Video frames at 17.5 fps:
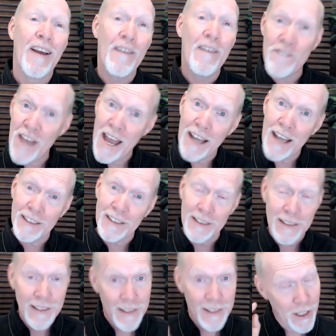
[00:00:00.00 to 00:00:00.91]
In fact,
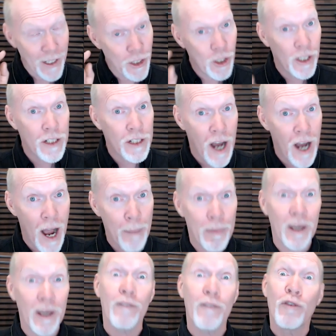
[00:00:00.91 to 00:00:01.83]
this is a good
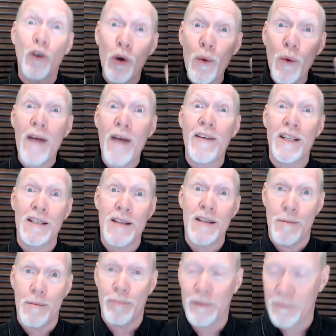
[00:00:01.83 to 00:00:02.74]
topic for a Revit
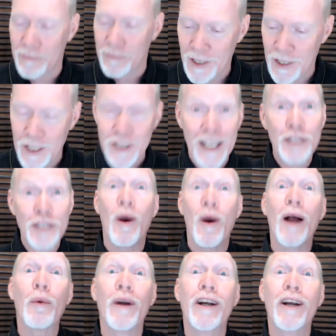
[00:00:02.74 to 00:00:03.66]
tip. That's
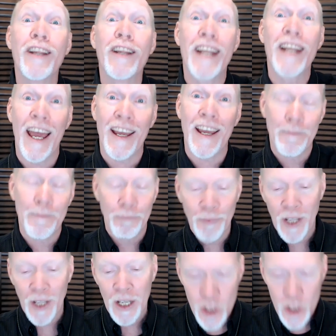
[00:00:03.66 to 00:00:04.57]
why we're here today.
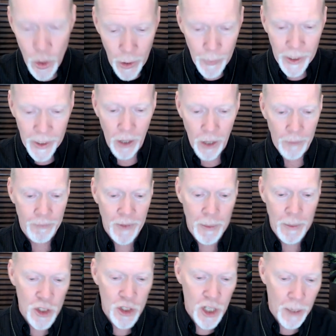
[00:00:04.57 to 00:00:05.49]
So here we go.
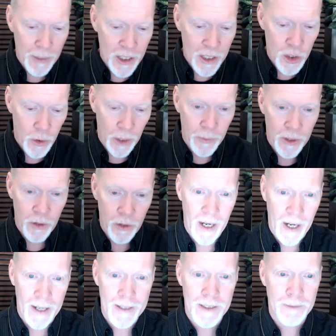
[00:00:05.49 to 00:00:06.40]
Let me share my screen with you
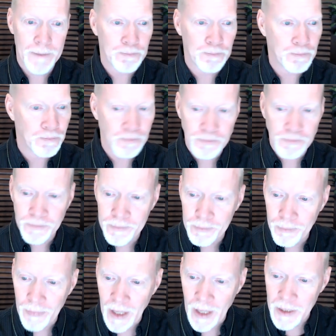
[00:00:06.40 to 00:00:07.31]
guys.
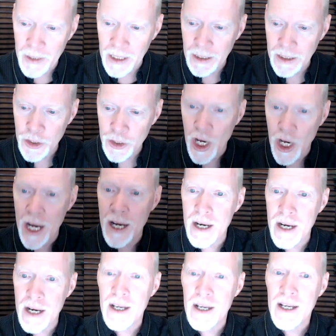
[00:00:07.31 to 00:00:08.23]
I'm gonna
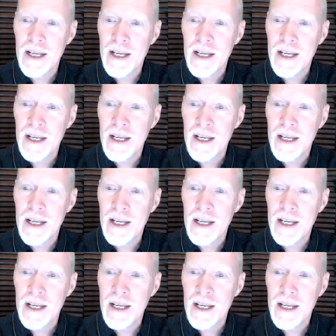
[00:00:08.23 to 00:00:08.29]
share